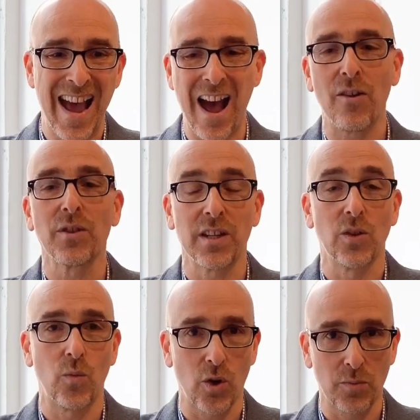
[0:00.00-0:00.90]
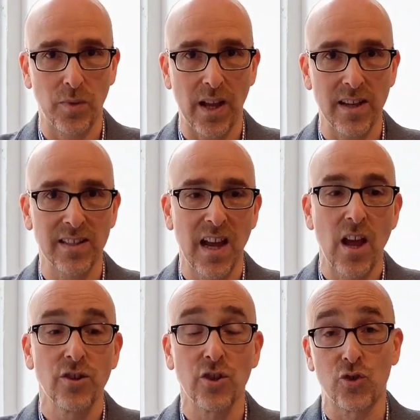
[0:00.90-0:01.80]
out in the workplace
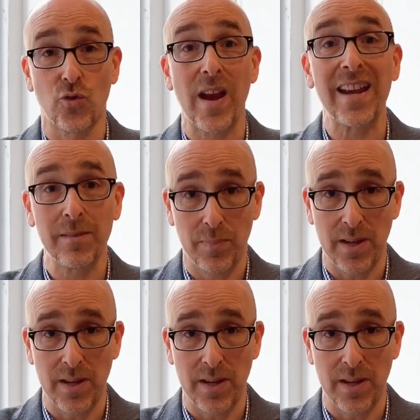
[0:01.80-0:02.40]
to train